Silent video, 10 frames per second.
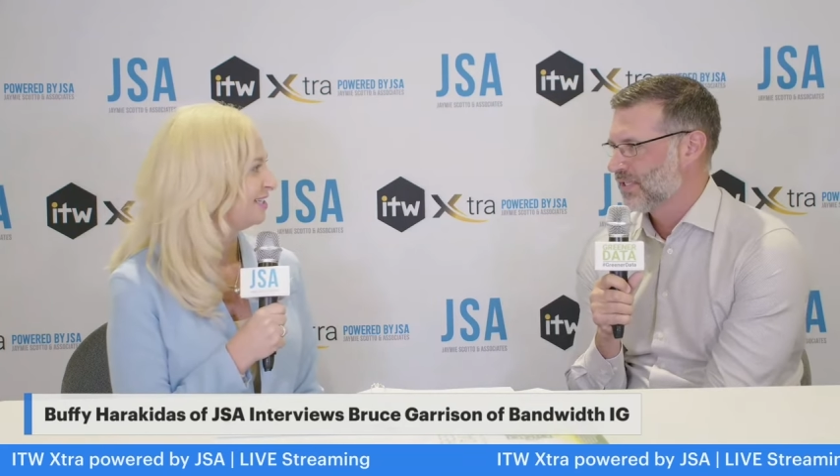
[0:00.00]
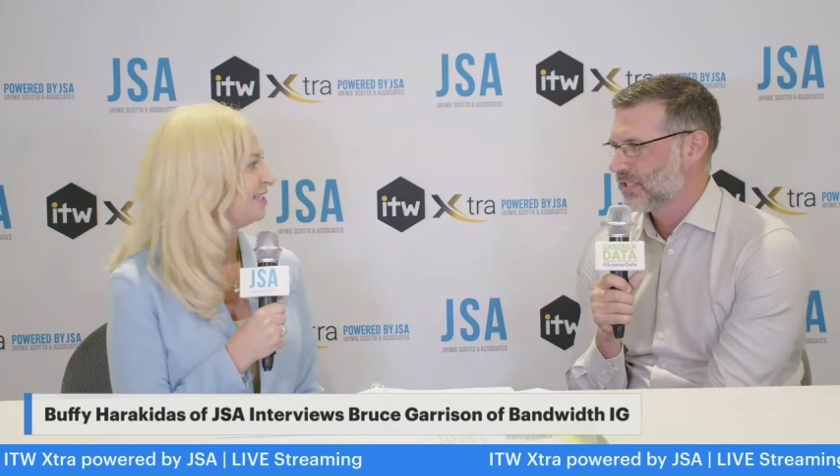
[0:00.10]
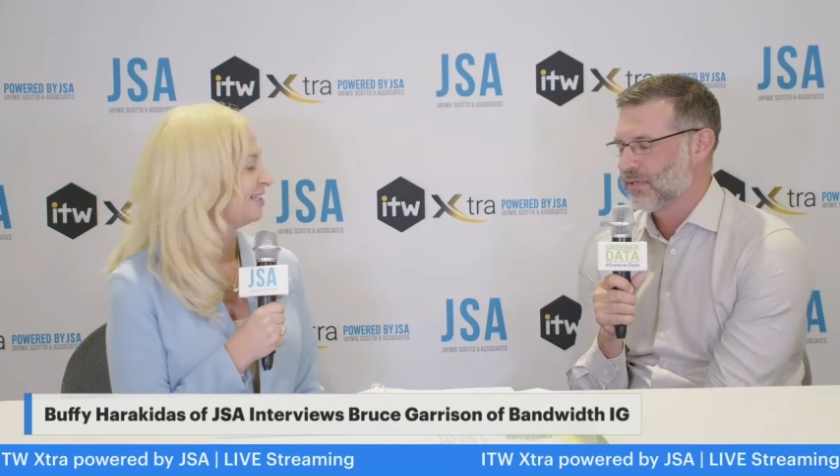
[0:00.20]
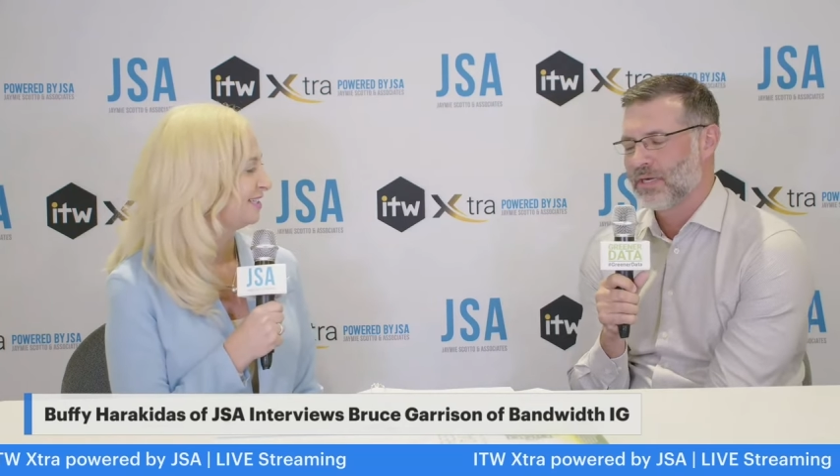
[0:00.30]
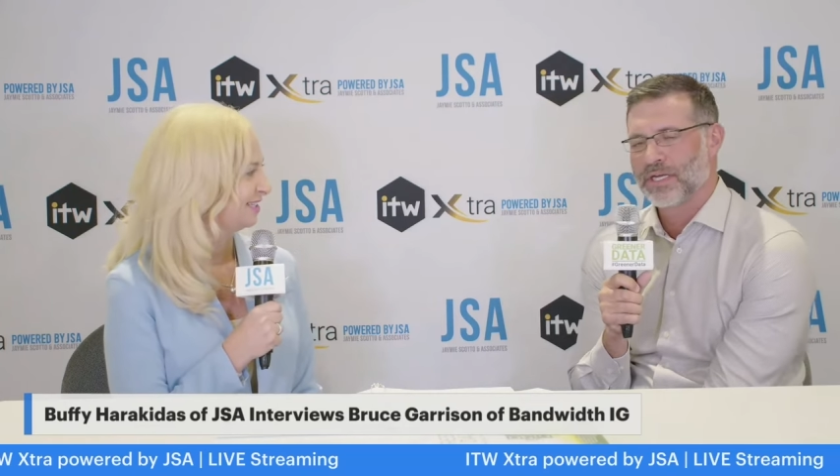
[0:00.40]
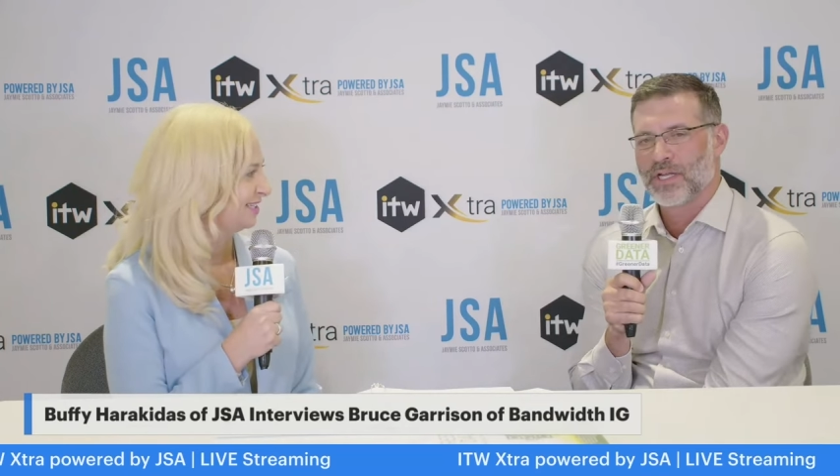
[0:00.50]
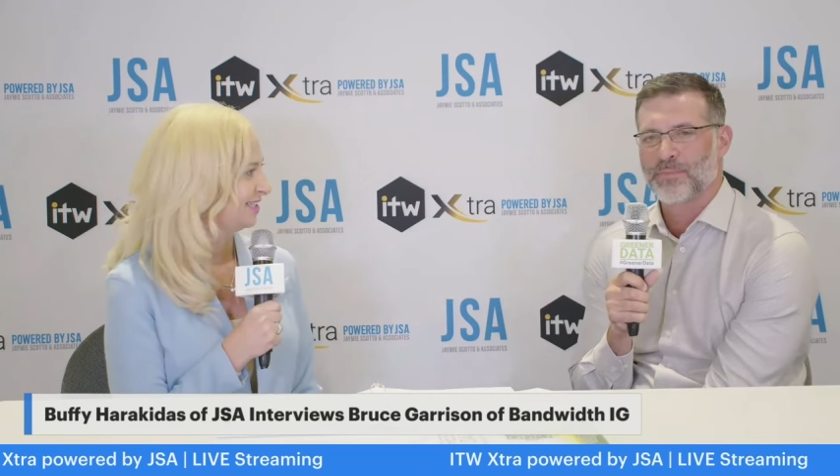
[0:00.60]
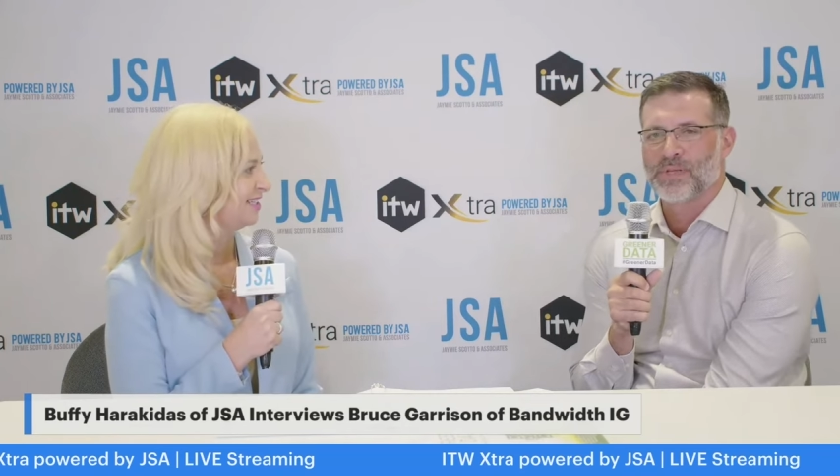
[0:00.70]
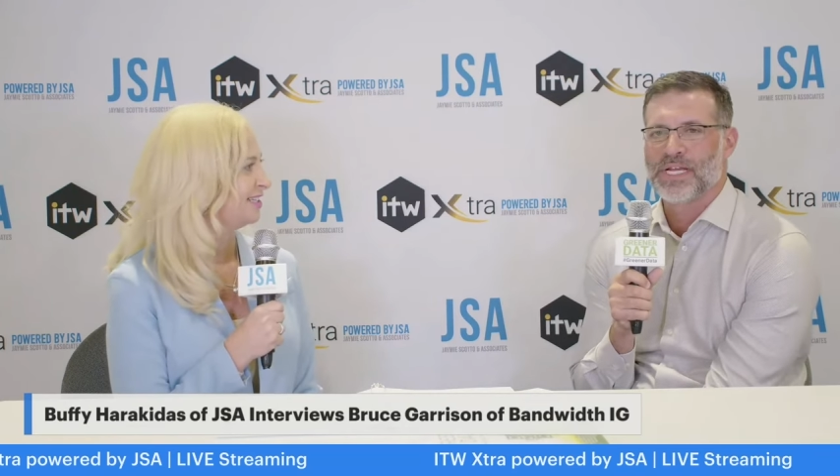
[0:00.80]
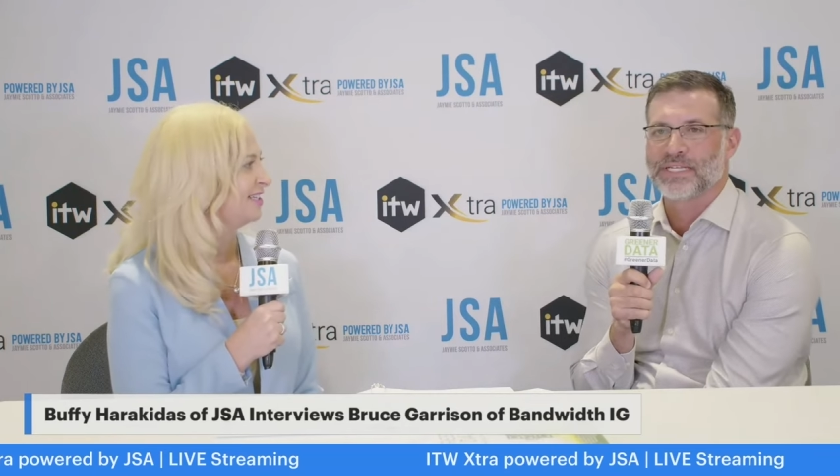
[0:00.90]
is a, a good
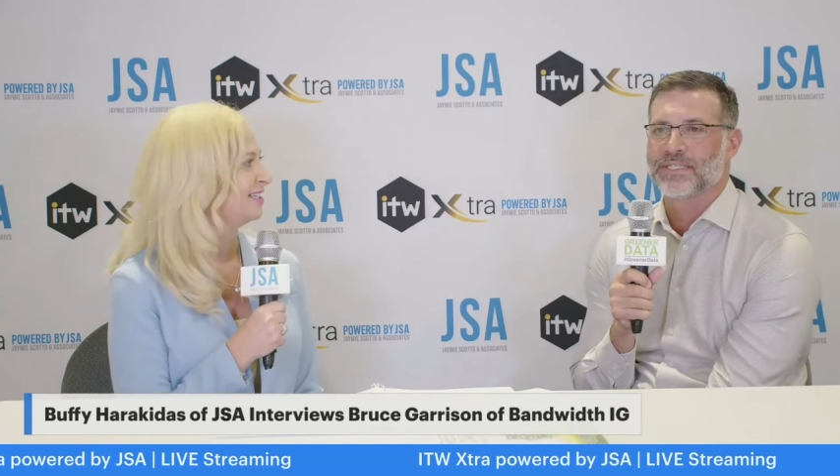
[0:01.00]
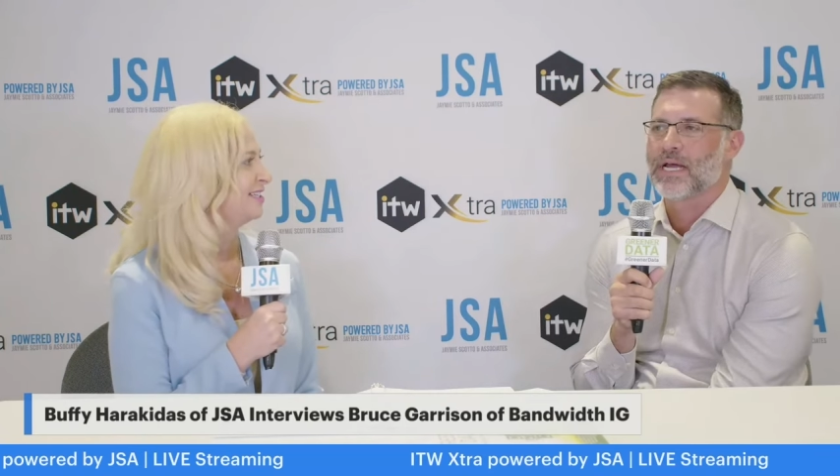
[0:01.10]
place.